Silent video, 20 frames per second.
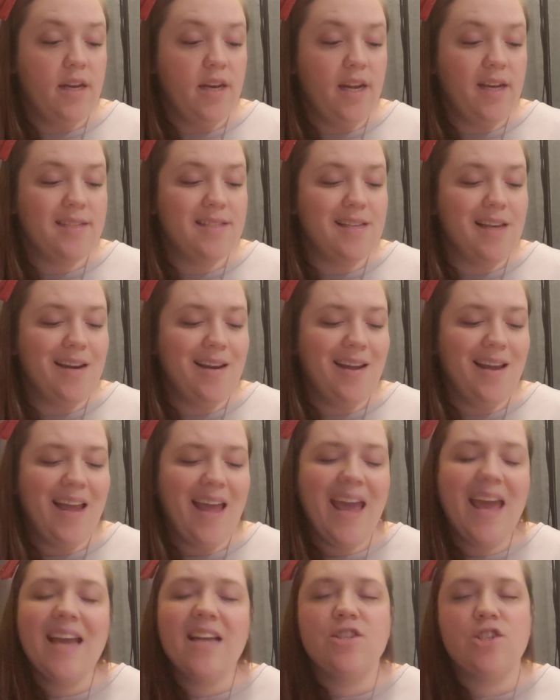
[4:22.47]
Nick said,
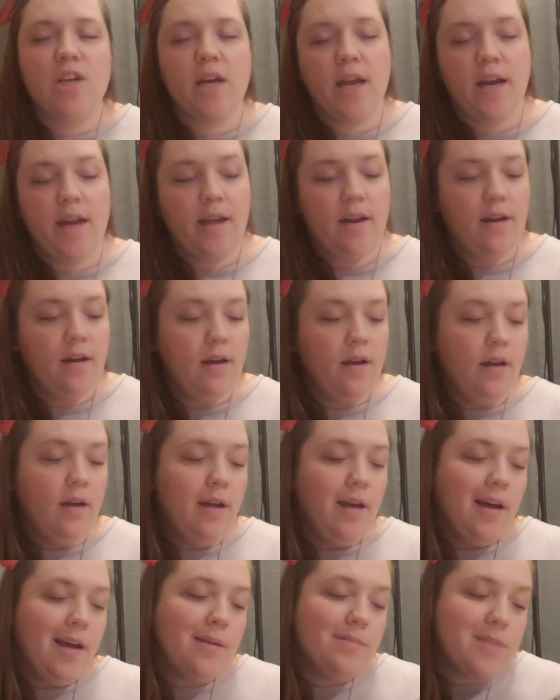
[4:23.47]
"Hey, Janet,
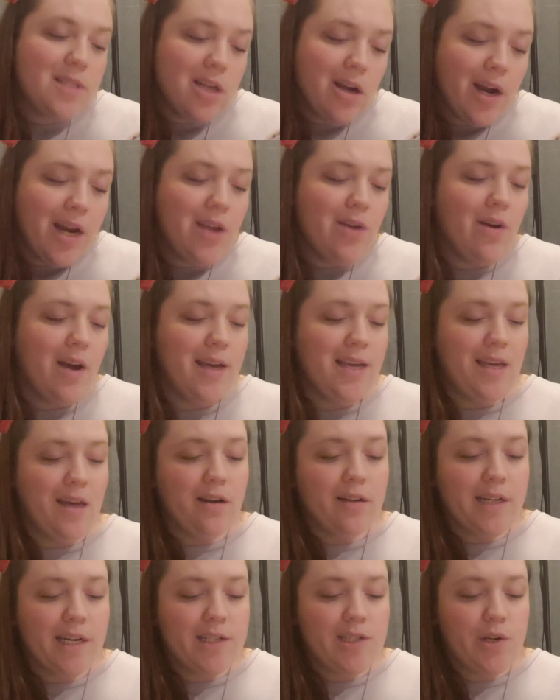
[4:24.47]
I'm sorry you got
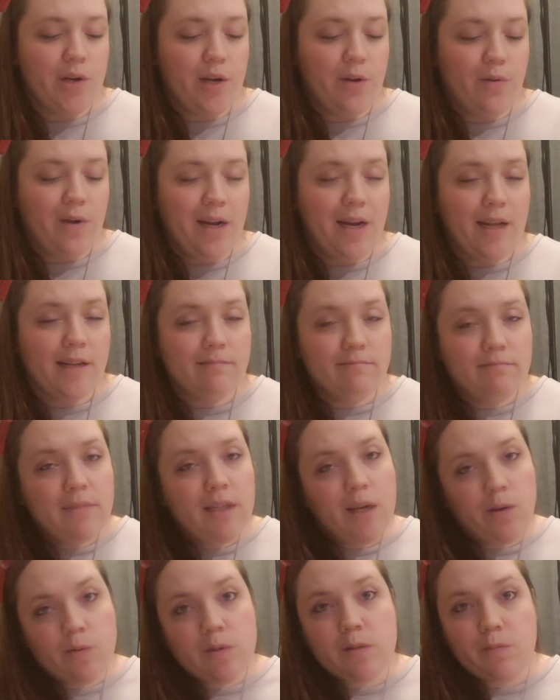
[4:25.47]
yelled at during reading.
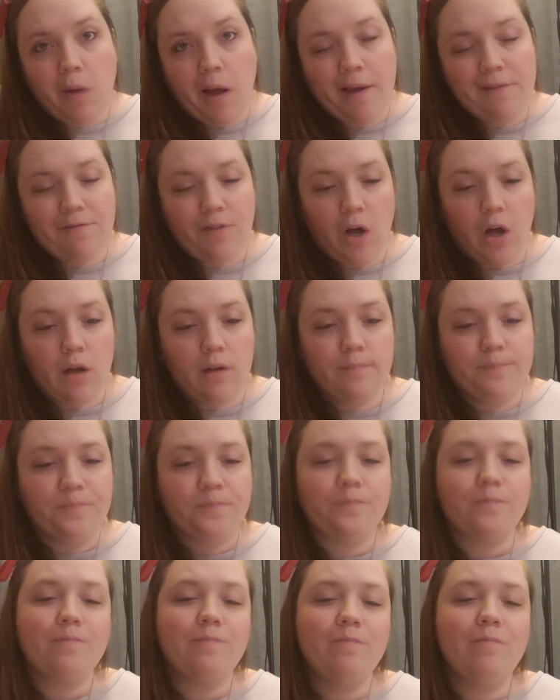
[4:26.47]
It was my fault.
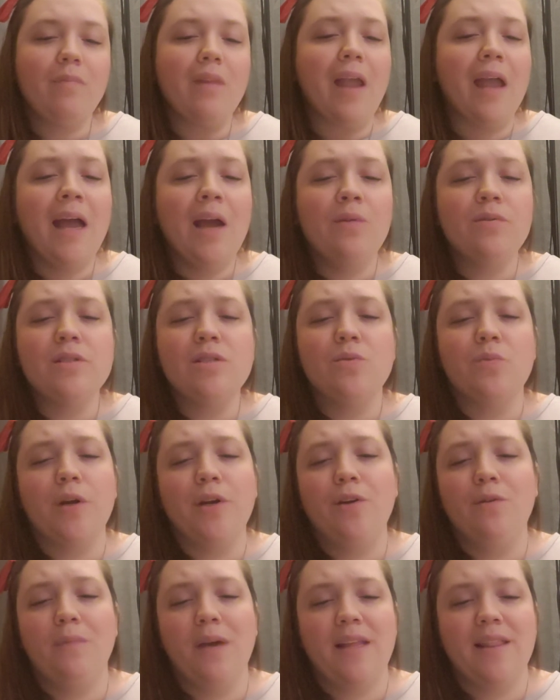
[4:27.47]
I was the one
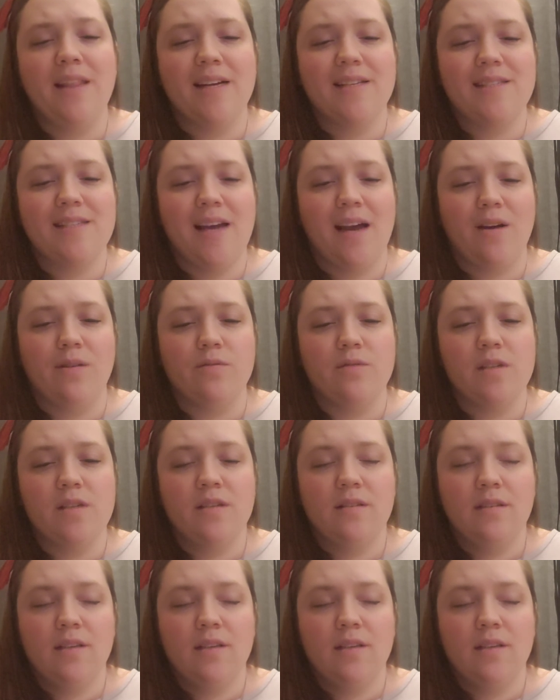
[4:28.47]
who made that sound."